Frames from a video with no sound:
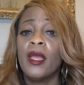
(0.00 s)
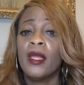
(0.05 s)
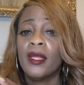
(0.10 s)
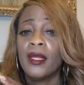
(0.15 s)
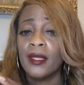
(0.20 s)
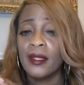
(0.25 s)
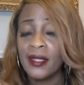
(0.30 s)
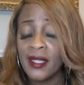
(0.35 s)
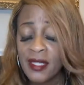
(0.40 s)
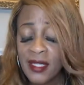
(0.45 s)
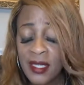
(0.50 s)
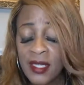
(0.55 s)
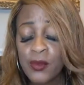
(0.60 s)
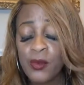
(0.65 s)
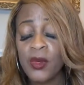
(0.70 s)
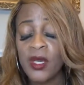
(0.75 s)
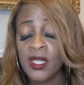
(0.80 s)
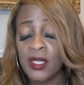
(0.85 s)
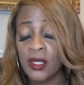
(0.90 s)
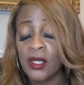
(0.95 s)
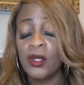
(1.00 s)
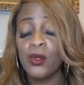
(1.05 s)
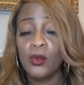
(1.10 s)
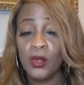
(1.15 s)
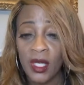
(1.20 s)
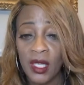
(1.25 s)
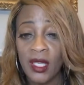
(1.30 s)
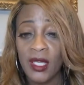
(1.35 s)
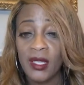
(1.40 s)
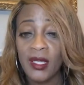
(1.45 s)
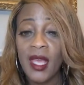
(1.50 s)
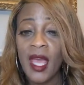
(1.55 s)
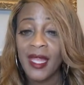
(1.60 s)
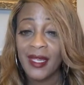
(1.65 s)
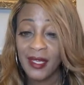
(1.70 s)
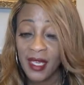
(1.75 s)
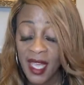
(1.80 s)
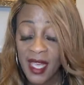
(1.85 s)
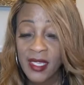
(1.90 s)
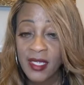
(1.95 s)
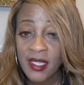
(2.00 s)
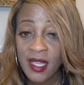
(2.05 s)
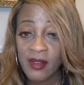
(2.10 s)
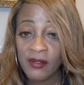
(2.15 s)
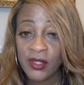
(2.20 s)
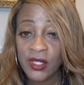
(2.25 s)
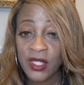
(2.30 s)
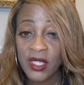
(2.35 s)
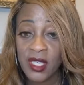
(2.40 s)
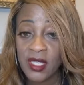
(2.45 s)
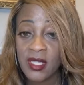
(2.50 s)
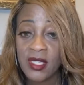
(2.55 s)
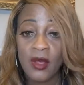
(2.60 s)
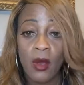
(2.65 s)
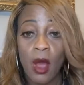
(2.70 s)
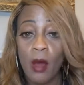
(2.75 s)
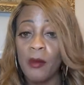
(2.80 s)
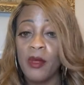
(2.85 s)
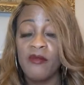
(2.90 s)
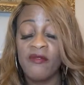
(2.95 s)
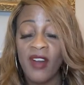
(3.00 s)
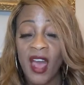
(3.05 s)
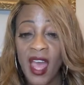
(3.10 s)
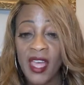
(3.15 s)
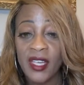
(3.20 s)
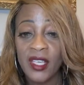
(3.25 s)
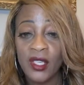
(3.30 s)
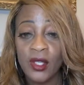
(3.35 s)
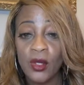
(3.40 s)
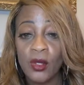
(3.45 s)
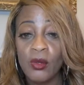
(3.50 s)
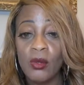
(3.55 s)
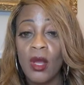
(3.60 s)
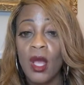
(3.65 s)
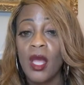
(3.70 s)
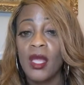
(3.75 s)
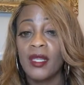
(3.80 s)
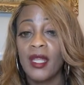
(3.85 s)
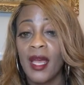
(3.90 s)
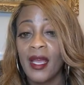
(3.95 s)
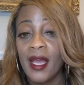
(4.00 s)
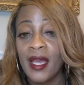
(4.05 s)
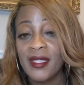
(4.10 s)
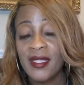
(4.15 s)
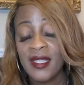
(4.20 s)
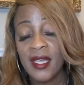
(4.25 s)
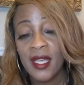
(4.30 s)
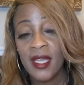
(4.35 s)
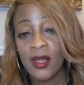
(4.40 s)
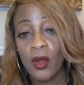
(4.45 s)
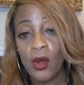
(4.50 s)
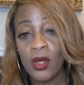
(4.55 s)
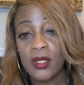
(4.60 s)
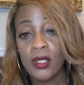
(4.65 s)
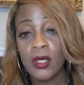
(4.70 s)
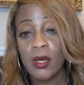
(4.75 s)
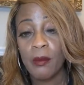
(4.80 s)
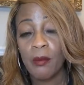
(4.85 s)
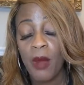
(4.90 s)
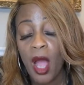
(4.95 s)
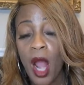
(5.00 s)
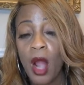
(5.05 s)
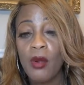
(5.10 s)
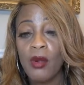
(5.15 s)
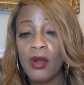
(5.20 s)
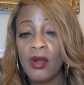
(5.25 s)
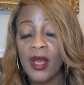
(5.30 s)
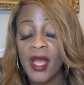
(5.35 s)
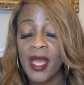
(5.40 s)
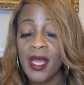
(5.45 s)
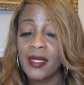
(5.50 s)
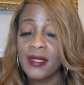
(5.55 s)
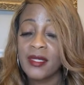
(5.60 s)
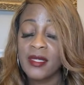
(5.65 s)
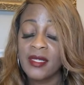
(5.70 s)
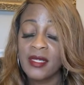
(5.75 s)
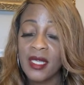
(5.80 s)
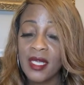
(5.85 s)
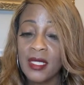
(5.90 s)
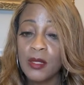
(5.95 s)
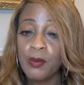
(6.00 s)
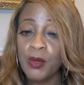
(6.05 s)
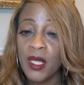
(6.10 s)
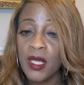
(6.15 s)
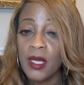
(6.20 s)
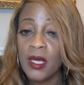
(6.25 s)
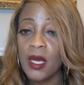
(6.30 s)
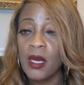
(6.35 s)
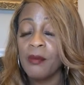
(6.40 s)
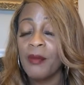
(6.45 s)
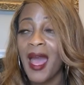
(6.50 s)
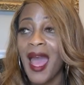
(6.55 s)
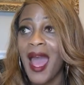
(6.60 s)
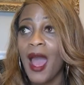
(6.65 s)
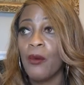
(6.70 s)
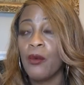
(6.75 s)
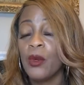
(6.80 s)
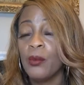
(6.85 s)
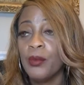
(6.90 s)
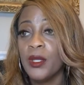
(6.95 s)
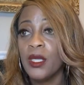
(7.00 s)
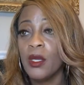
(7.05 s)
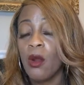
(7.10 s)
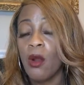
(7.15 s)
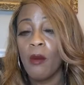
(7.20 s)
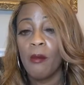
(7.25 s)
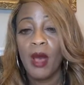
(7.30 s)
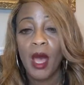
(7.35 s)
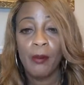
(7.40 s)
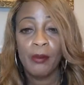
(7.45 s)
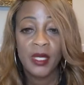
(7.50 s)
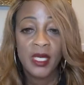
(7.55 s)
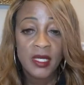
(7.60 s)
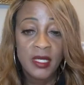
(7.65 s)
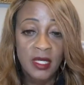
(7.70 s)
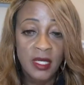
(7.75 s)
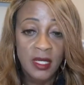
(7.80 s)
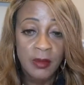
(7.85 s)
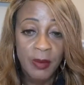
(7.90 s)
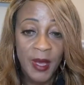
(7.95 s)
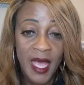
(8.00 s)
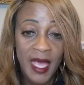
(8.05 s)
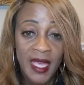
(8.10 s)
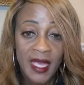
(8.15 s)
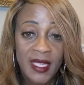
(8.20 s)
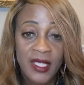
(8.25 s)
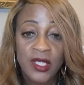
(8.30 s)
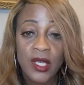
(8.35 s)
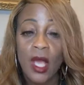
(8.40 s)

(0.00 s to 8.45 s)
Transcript: this is what you need next level chicks so i'm inviting you like i said on tomorrow at 6 p.m i will be on my business page